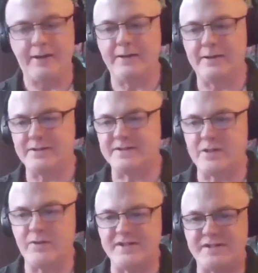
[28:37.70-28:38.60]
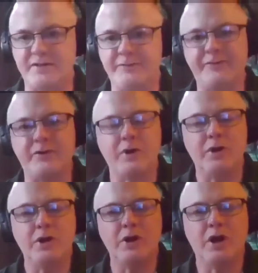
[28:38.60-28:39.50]
the series of
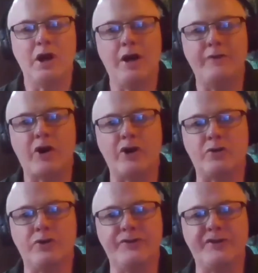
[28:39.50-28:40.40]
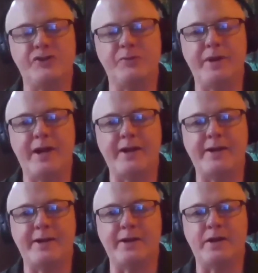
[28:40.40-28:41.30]
articles that you've been
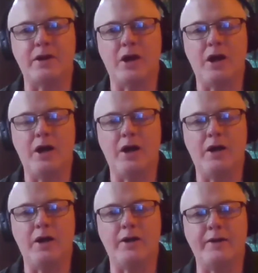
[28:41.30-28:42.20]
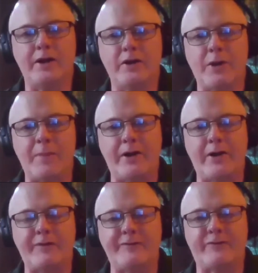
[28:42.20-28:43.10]
editing that come out
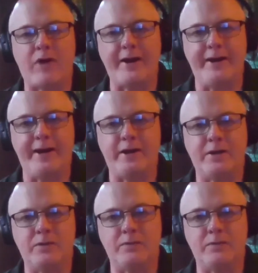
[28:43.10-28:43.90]
every Friday, right?